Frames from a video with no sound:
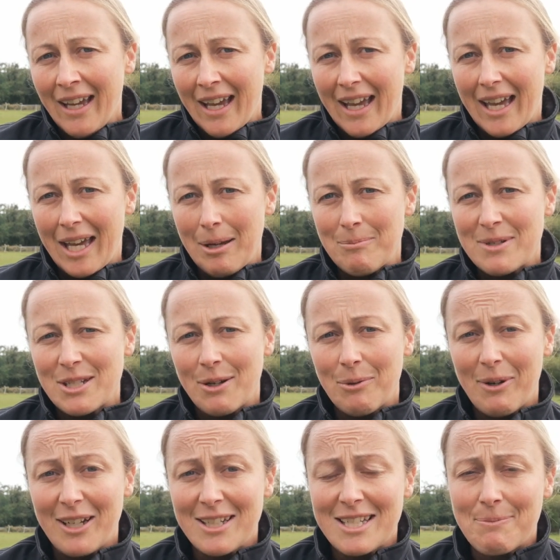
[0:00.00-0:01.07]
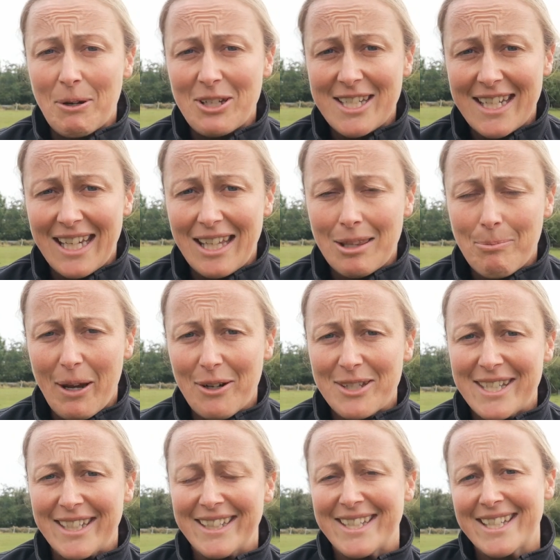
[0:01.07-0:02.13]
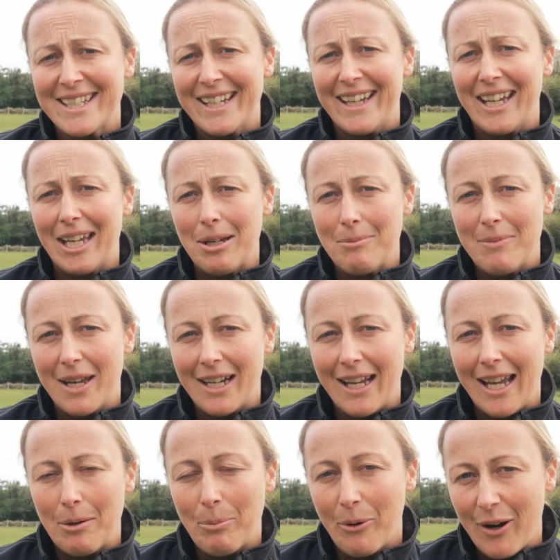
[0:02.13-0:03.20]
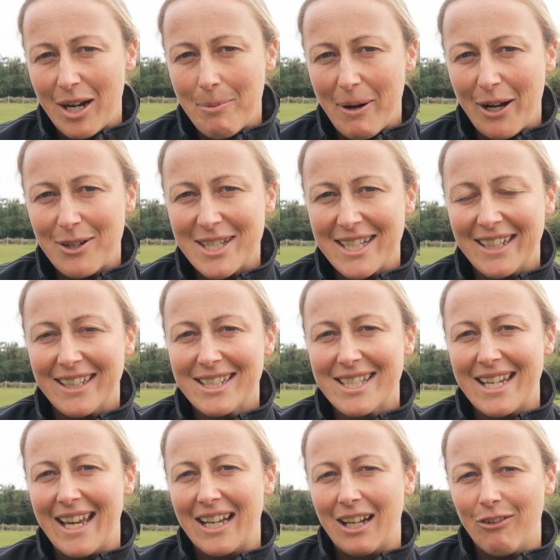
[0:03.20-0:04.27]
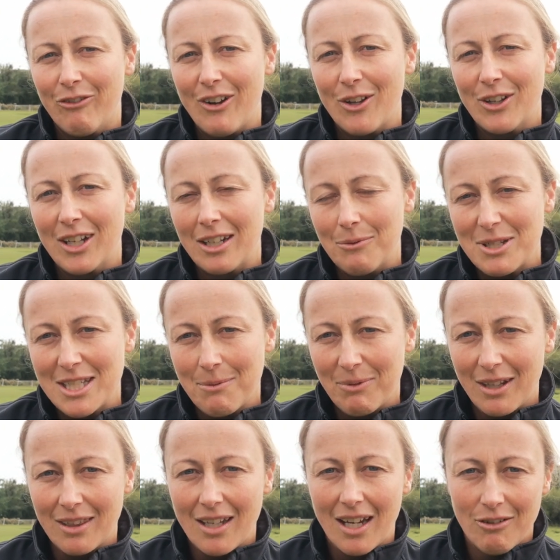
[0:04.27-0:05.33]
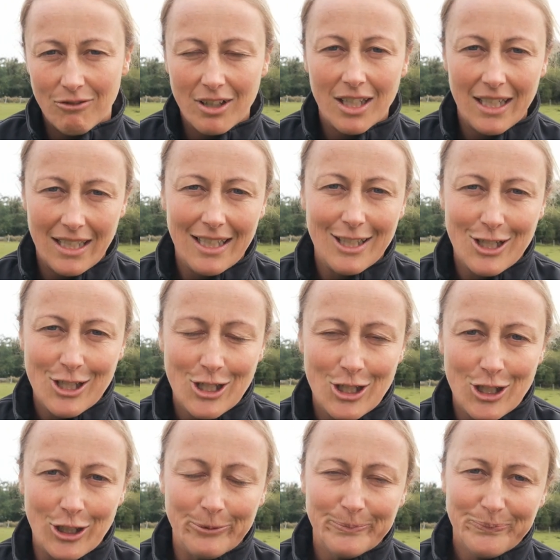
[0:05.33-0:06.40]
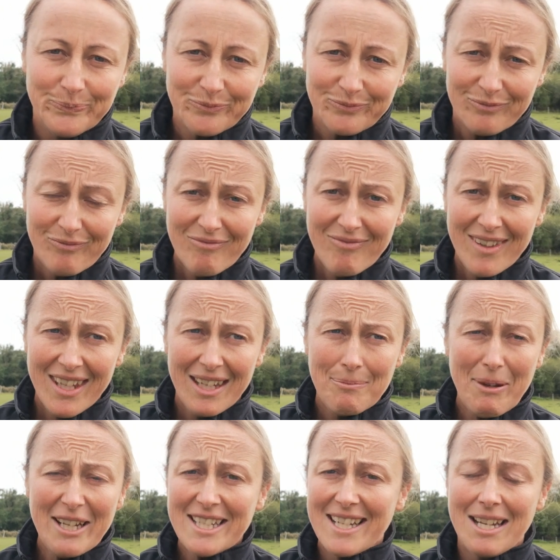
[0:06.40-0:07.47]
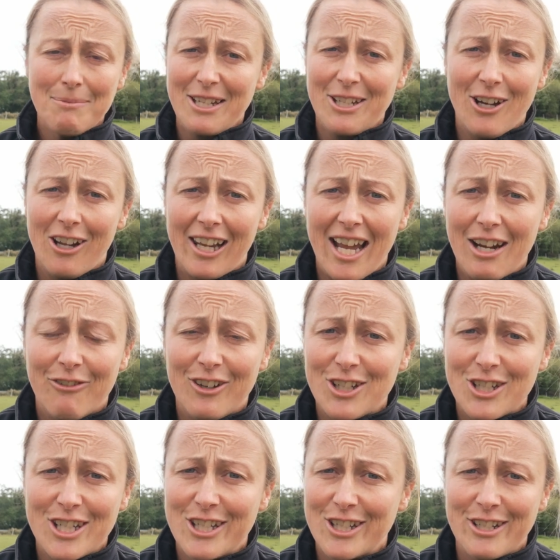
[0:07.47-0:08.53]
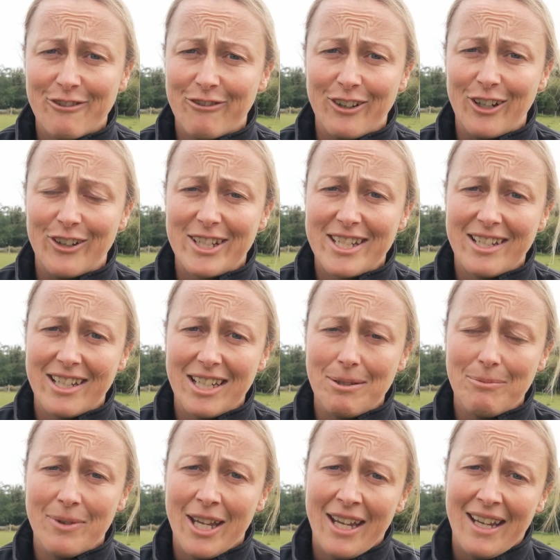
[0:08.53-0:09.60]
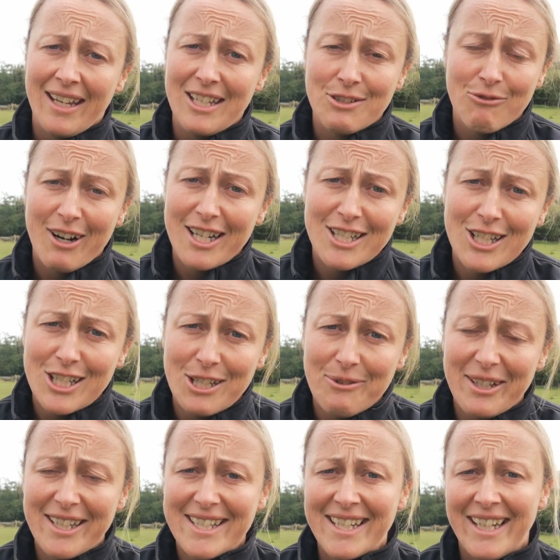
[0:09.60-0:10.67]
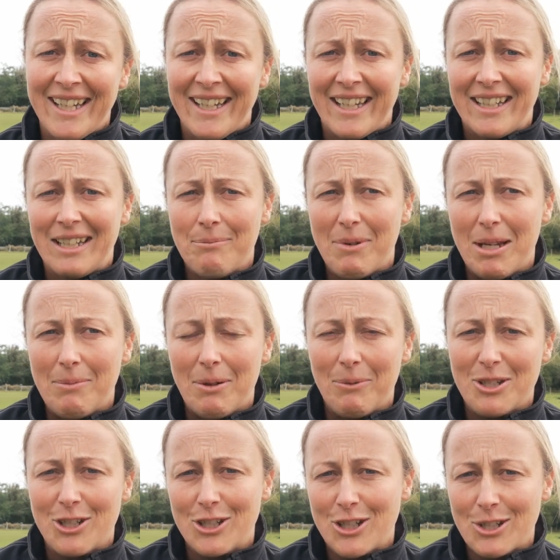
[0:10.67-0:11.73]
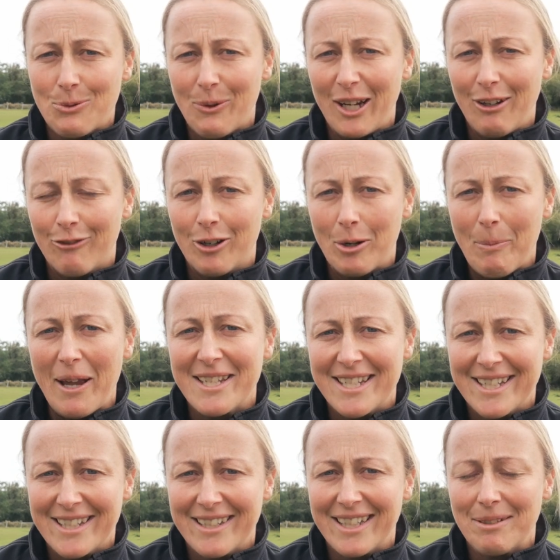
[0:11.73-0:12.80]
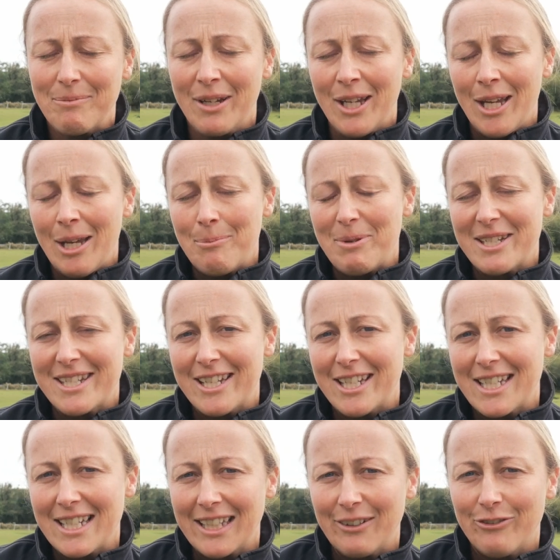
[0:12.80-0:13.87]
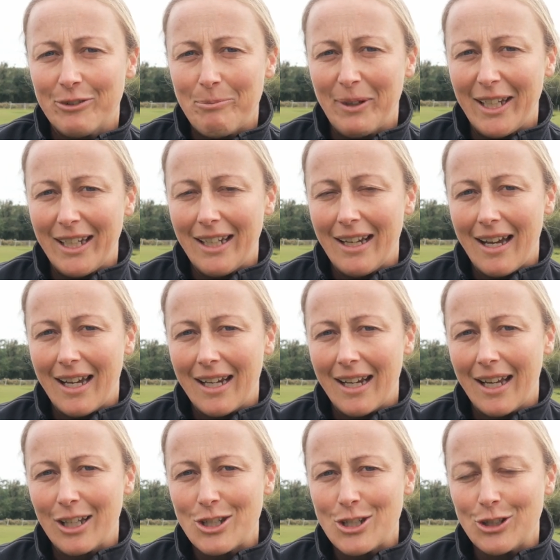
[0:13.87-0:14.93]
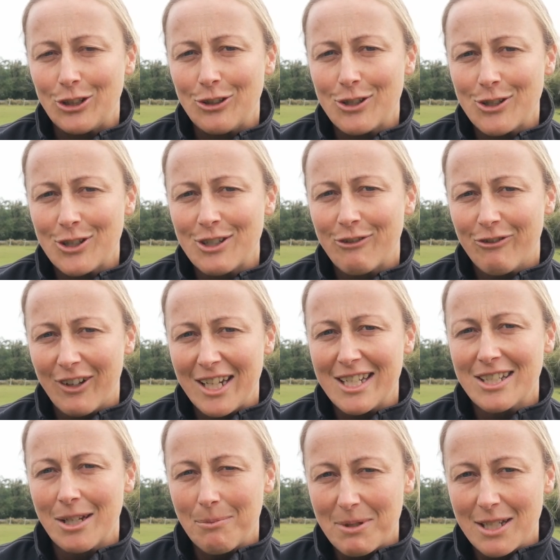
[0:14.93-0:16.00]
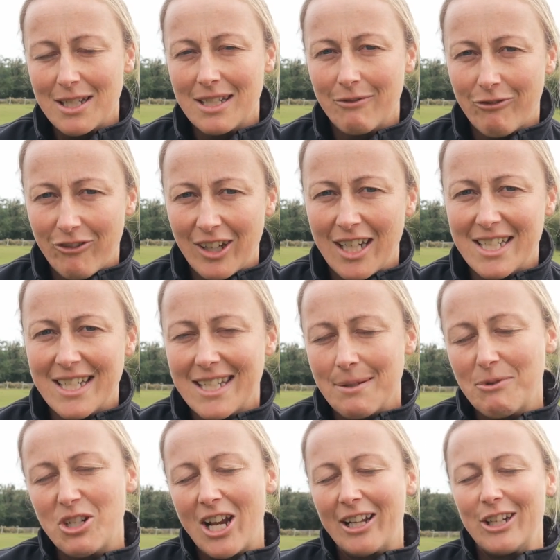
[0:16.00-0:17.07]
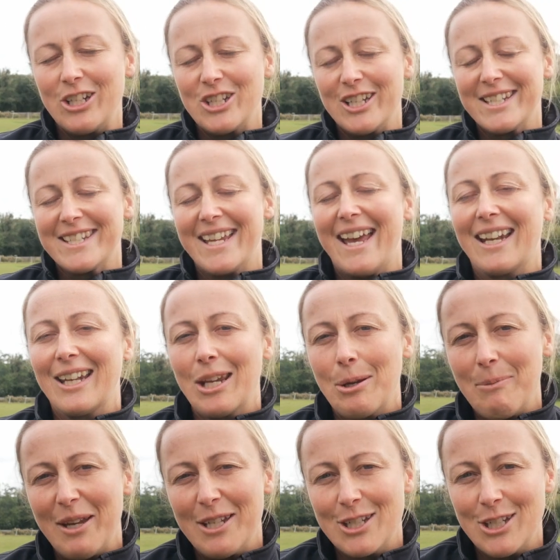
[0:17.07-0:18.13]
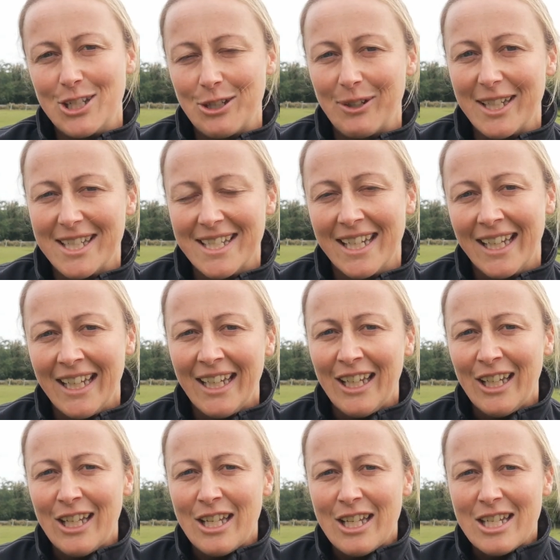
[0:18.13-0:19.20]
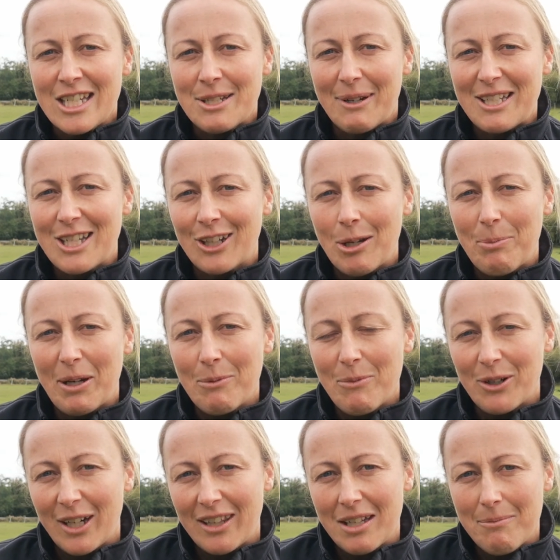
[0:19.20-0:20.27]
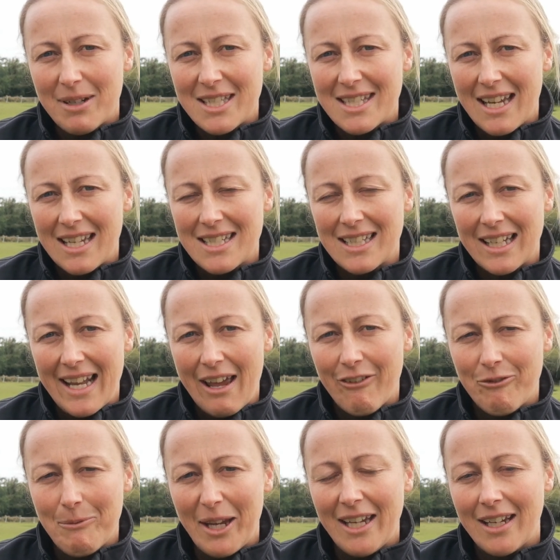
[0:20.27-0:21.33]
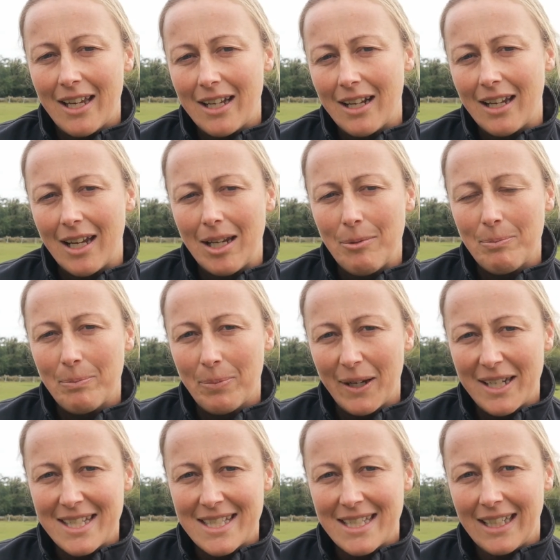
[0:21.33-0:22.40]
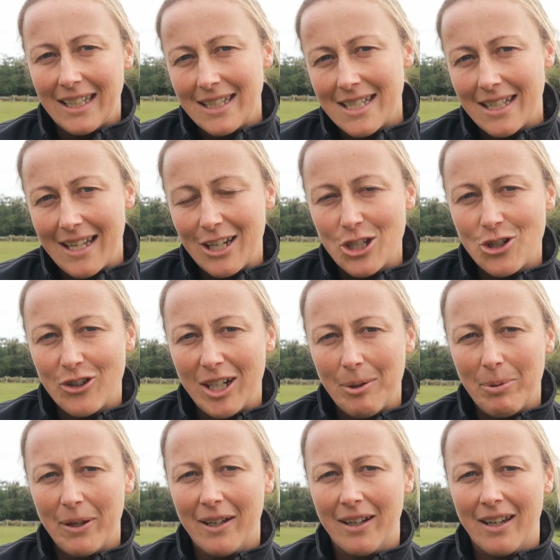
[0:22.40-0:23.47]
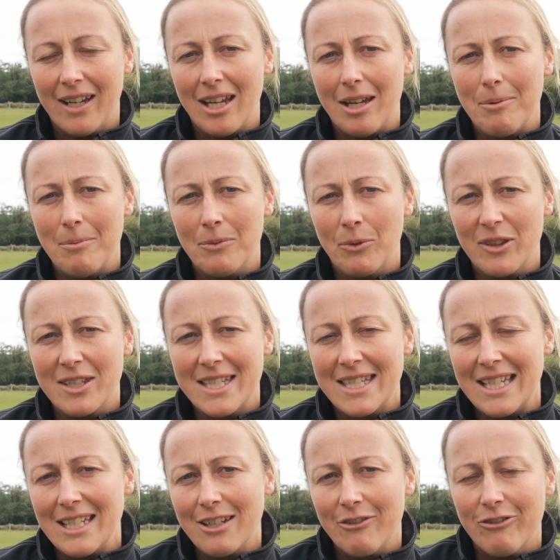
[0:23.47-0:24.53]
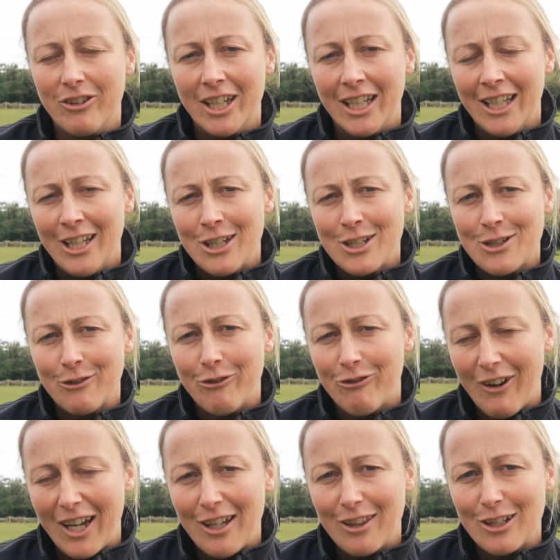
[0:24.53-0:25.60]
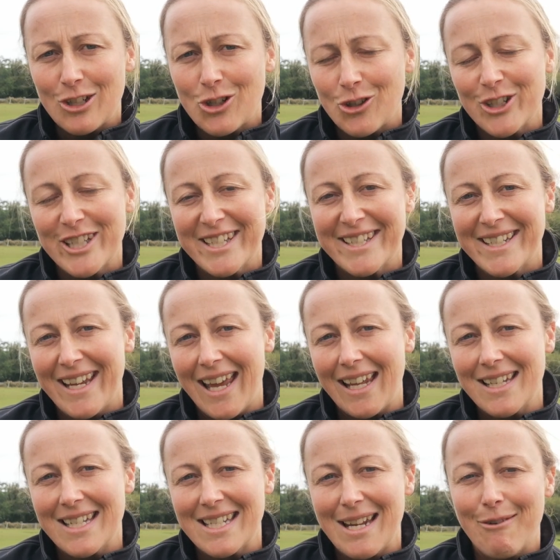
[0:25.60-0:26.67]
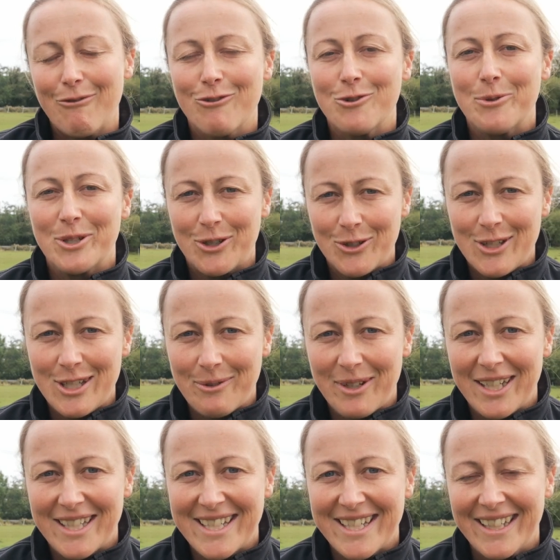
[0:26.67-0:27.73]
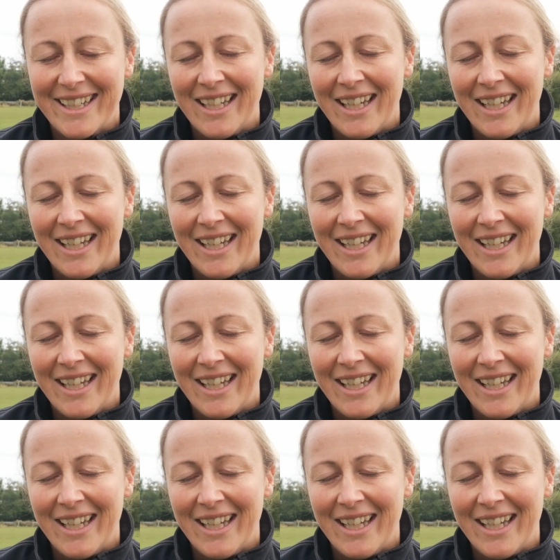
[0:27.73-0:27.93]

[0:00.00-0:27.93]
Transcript: Um, so I went and spoke to Keith about it, um, and I had a pray about it, and I felt that it was something that I really needed to do. Many times in our life it just doesn't feel the time is right to do it, and that maybe we should just wait for a better time, but certainly for me I had to sort of face up to some fears and some challenges and commit to do it. So I took a bit of money that my dad had left me and I placed it into that trip um, with the seed of sort of faith and trust and stepped forward onto it.